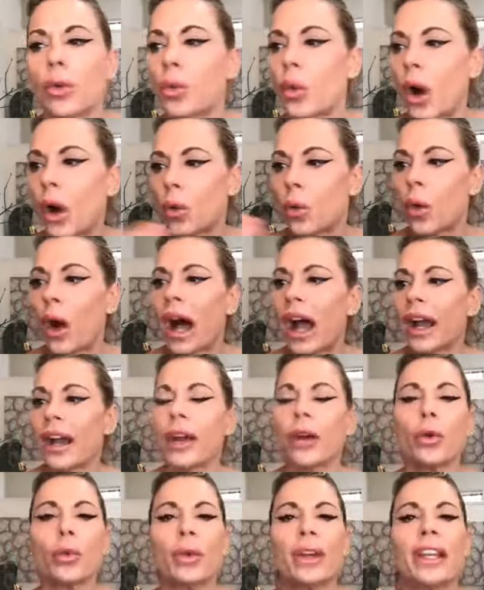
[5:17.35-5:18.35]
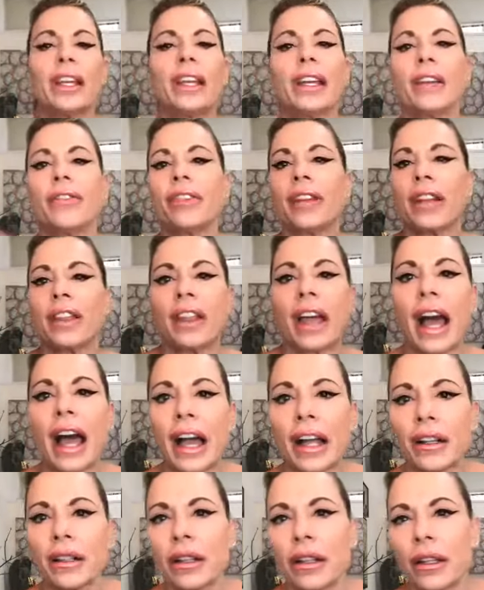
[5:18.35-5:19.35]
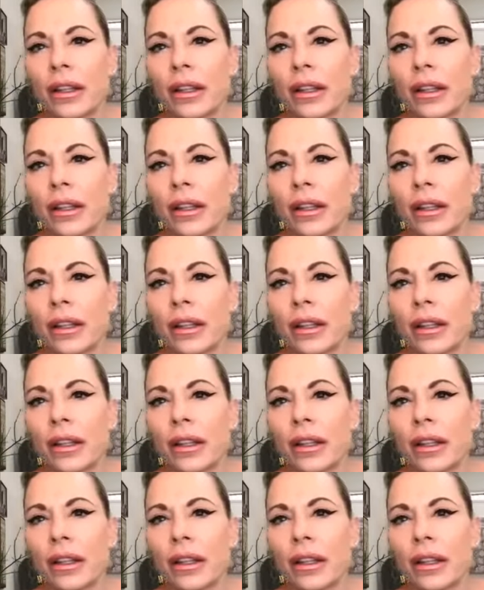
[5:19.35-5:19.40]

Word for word: What why are we giving that